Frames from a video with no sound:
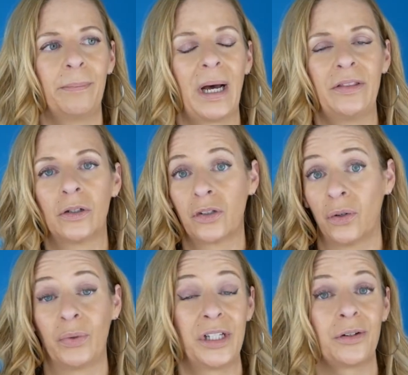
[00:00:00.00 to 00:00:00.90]
There's no
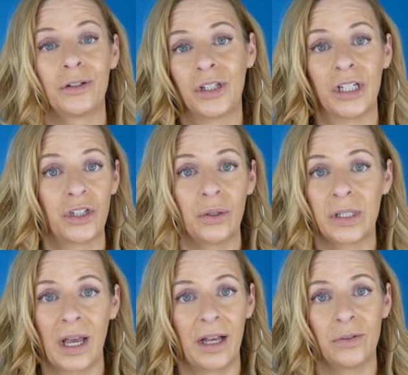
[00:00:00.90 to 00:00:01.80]
research that shows
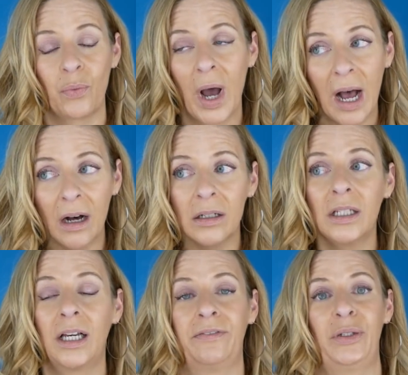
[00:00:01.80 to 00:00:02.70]
it as well.
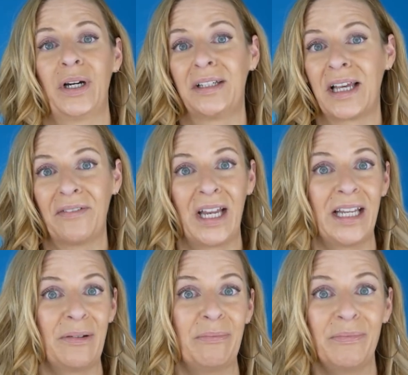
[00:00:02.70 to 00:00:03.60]
If you guys have
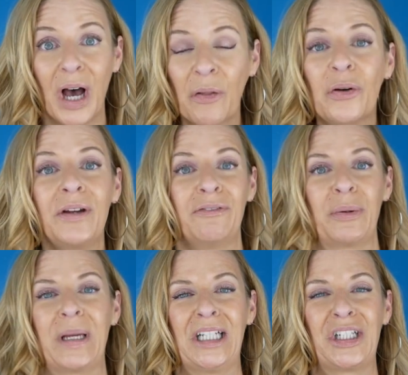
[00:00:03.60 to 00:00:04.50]
any other
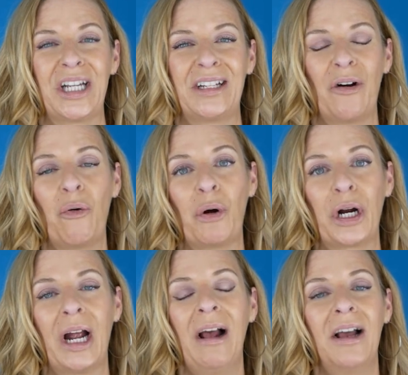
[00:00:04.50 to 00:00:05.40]
information,
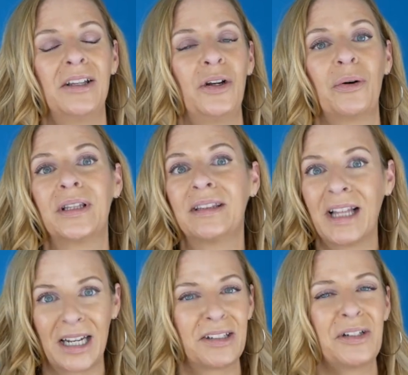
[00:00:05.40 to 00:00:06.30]
or, you know,
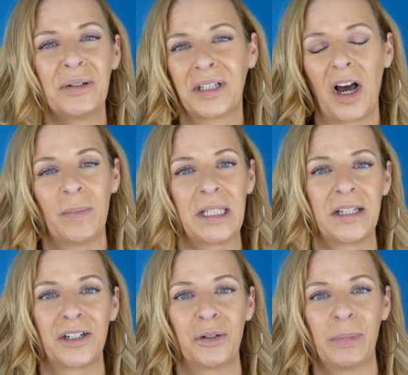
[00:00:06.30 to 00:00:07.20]
let us know in the comment
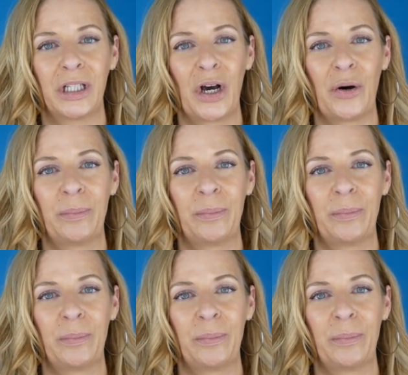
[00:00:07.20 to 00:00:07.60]
section below.